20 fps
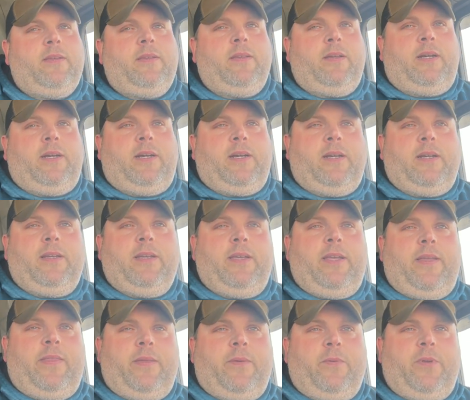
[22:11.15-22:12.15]

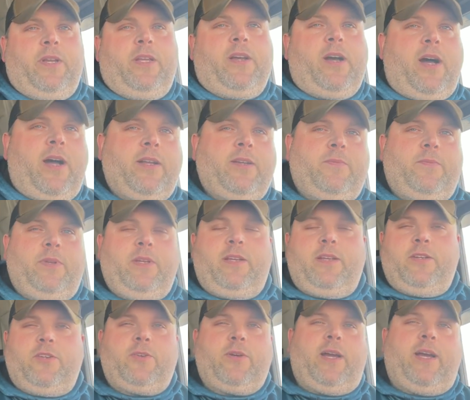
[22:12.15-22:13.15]
And then when you
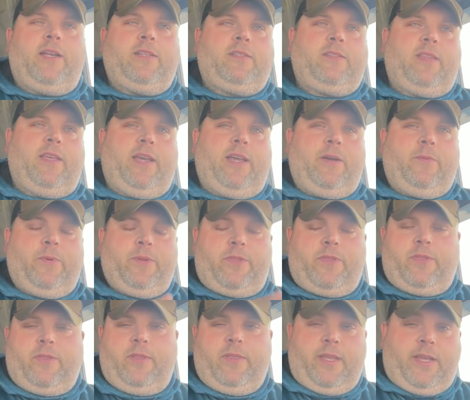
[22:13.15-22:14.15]
contrast that with
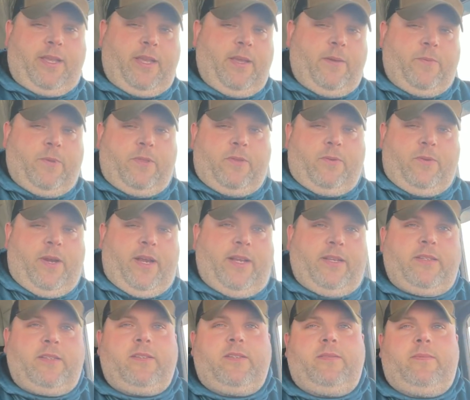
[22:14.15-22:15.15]
the
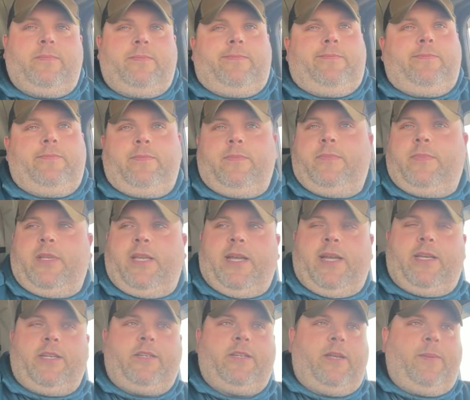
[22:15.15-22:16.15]
rates,
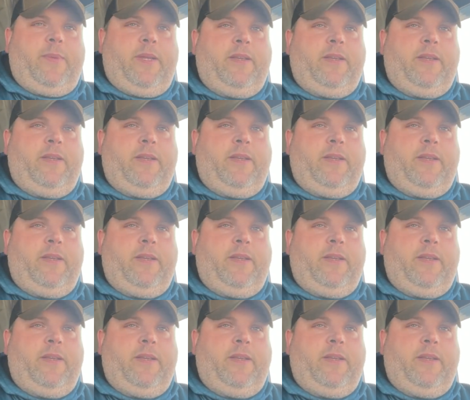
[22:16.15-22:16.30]
gosh,